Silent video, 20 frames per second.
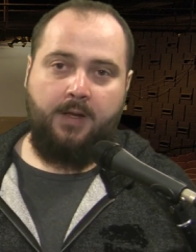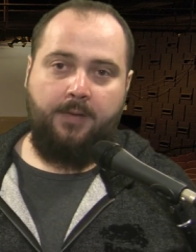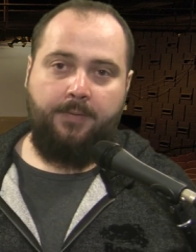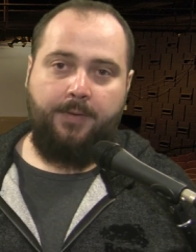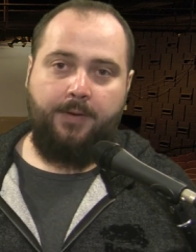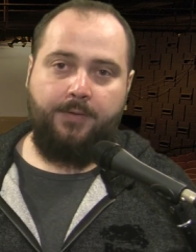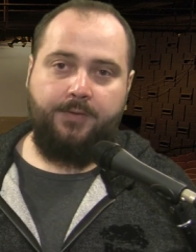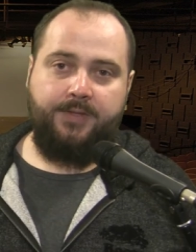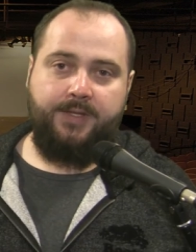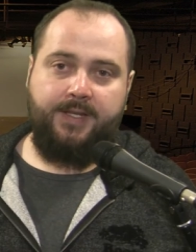
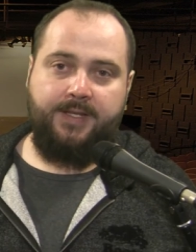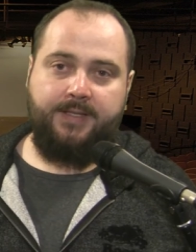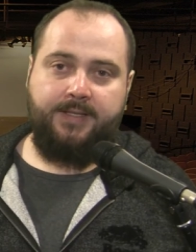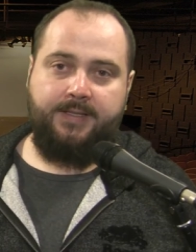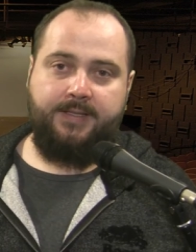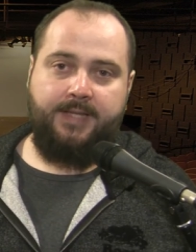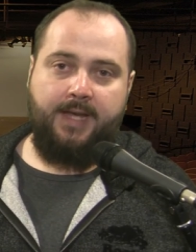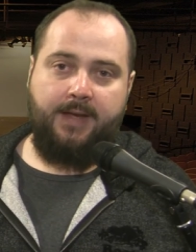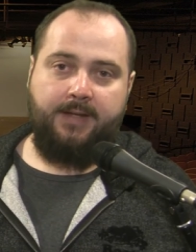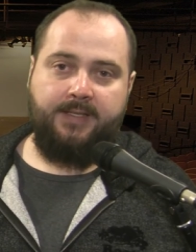There's this
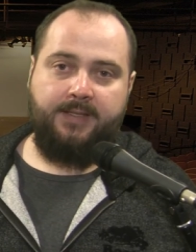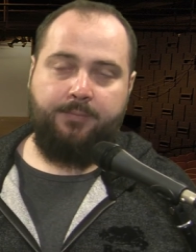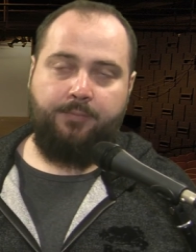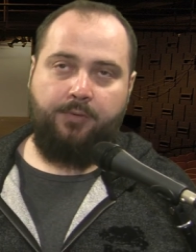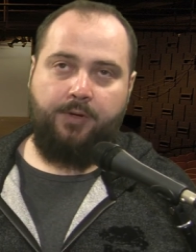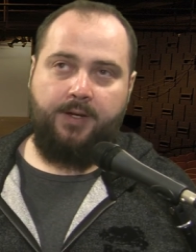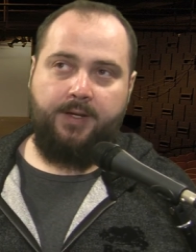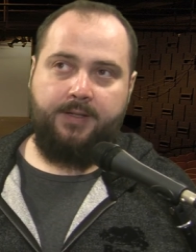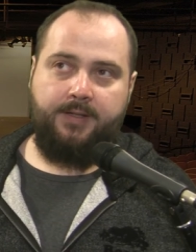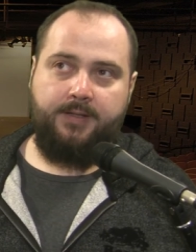
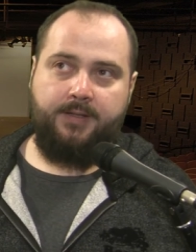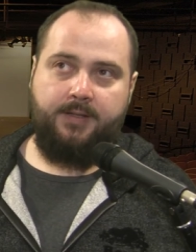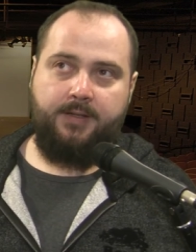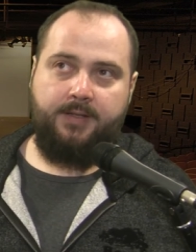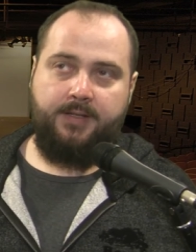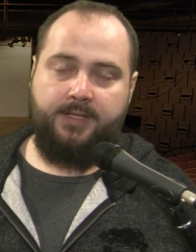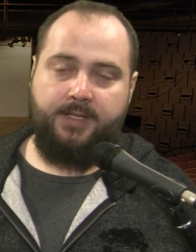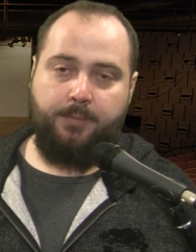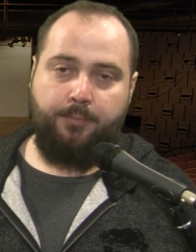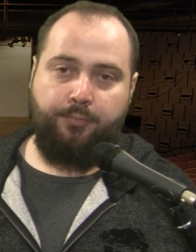desperate
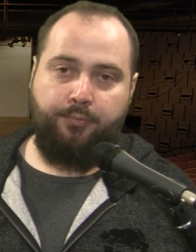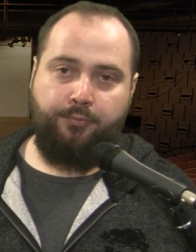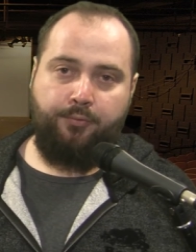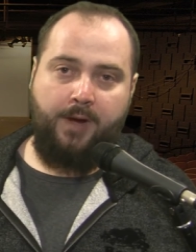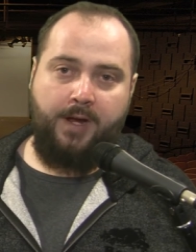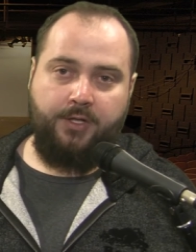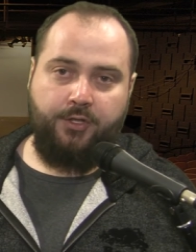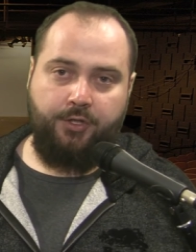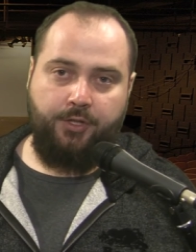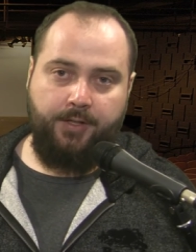
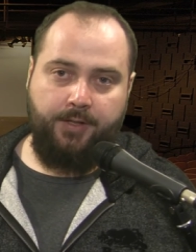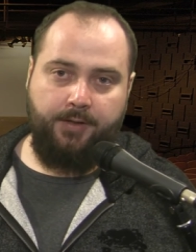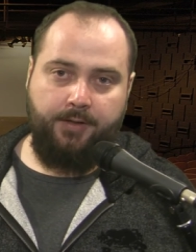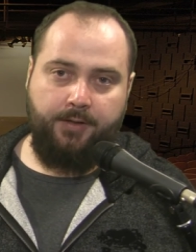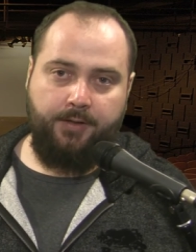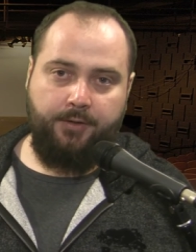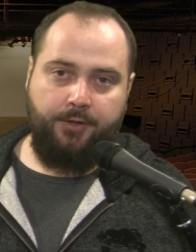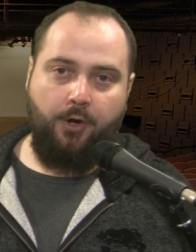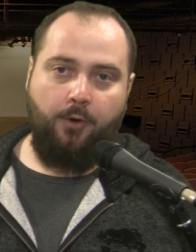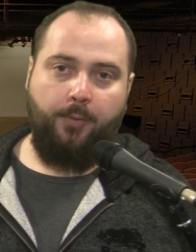suppression
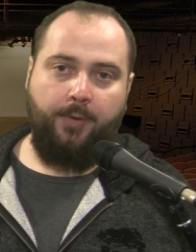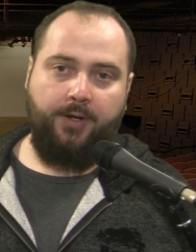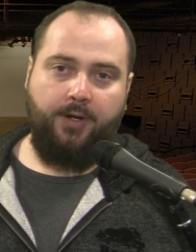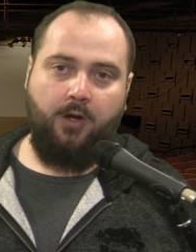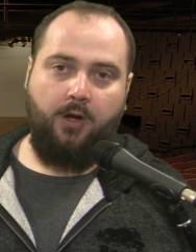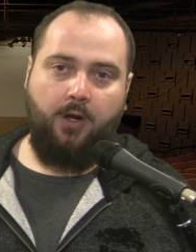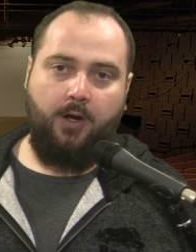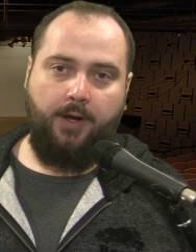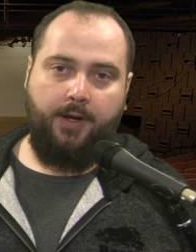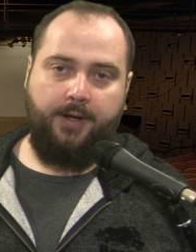going
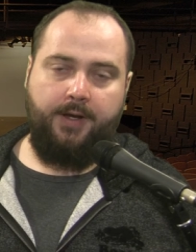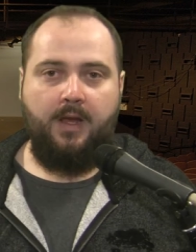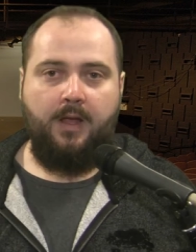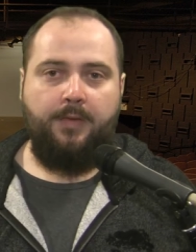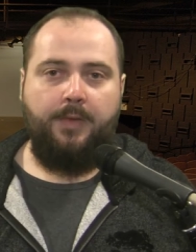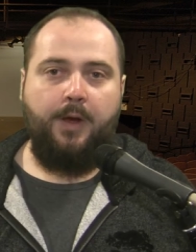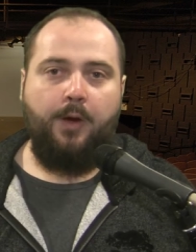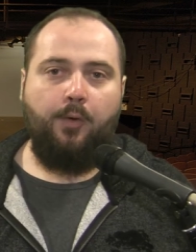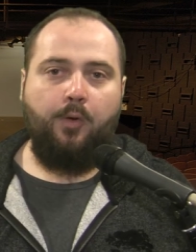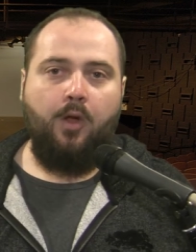on.
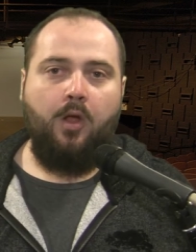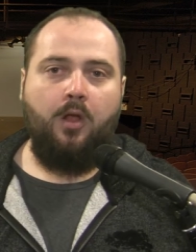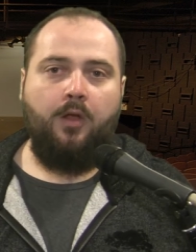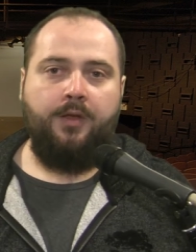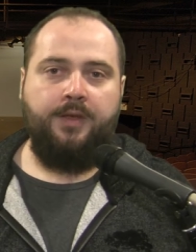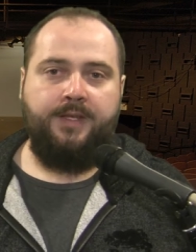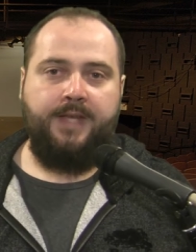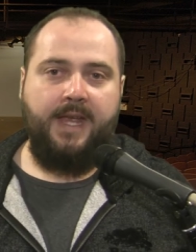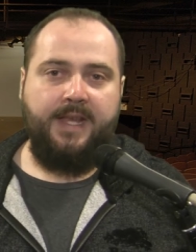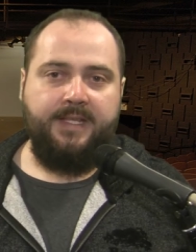They're all
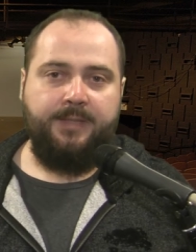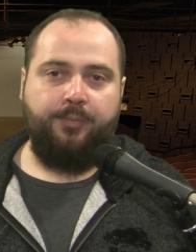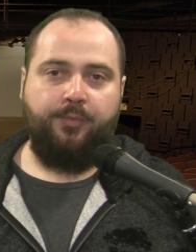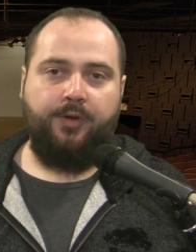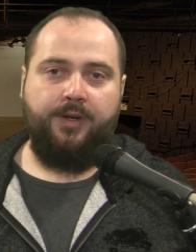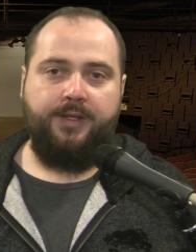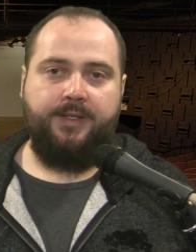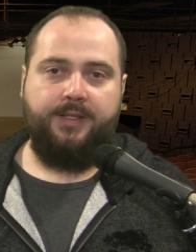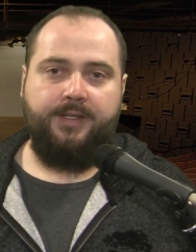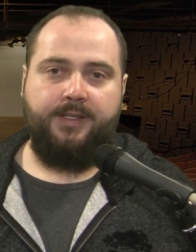
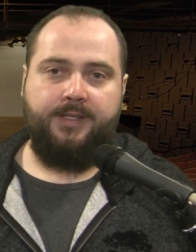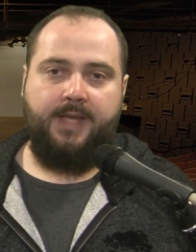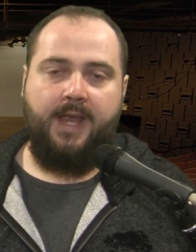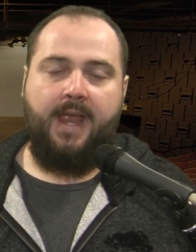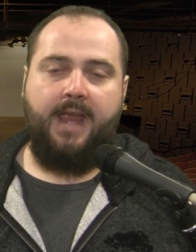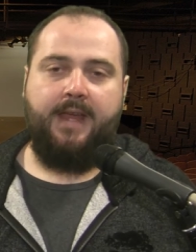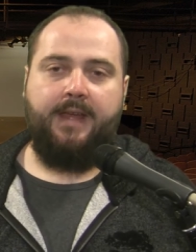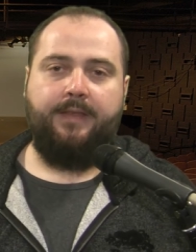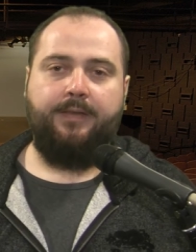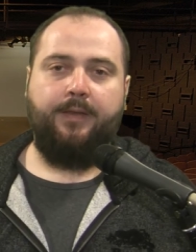desperate to
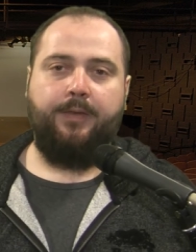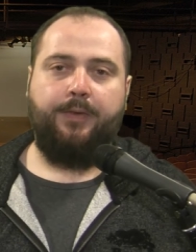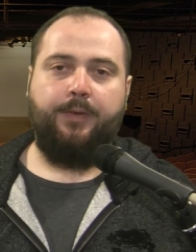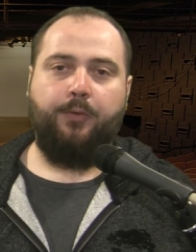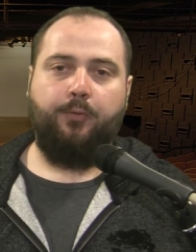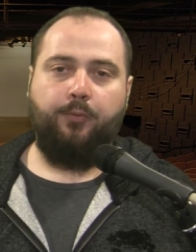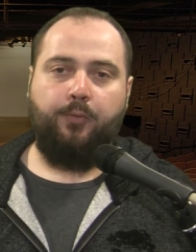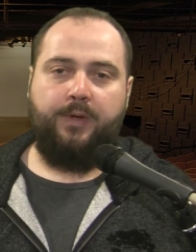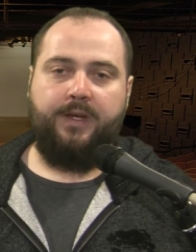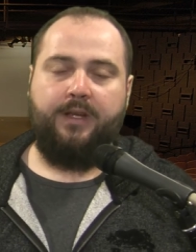say that the
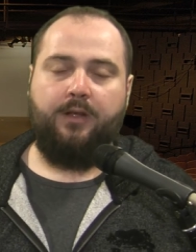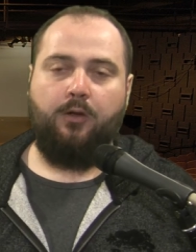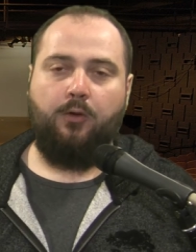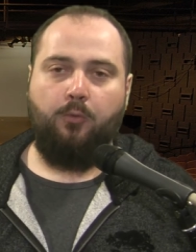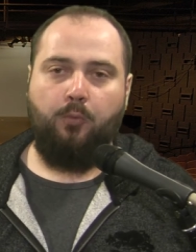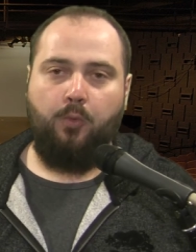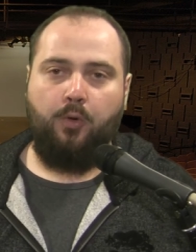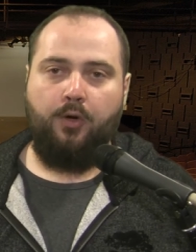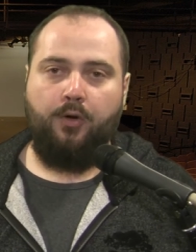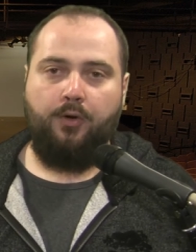real
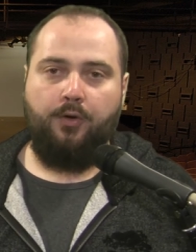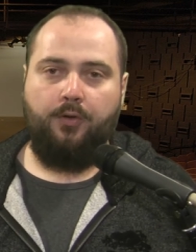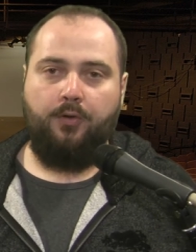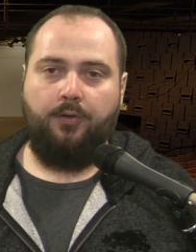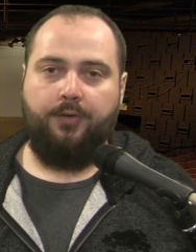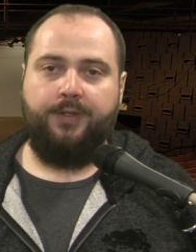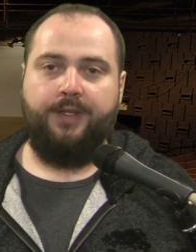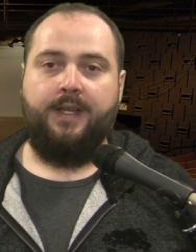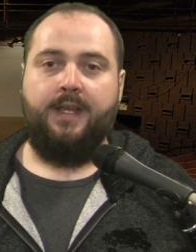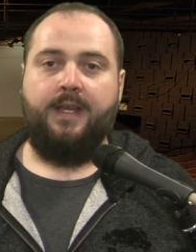world